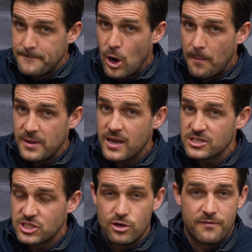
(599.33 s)

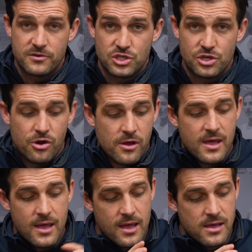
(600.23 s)
poppier, softer shoe.
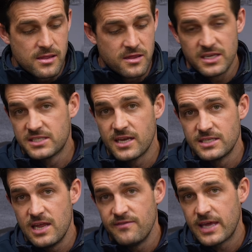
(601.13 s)
This
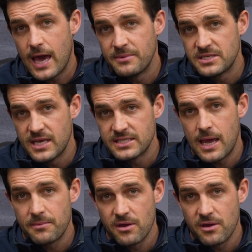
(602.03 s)
doesn't even come into that same